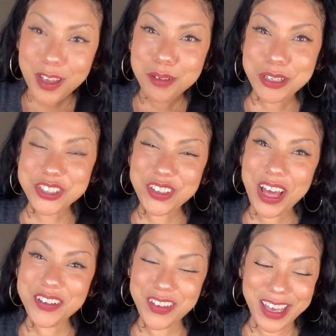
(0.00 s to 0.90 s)
much
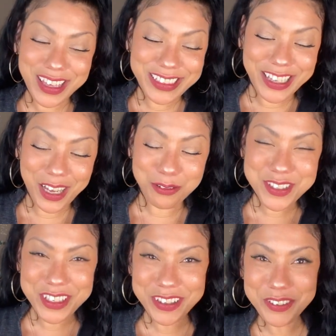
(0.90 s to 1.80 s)
love, and yeah, we'll
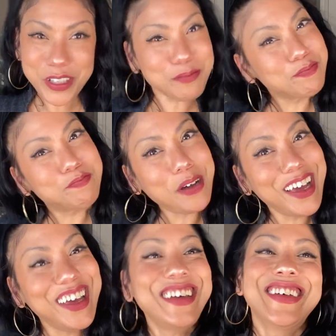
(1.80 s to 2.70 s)
see you on the flip.
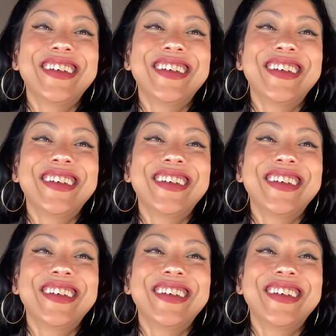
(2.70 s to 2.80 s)
Bye.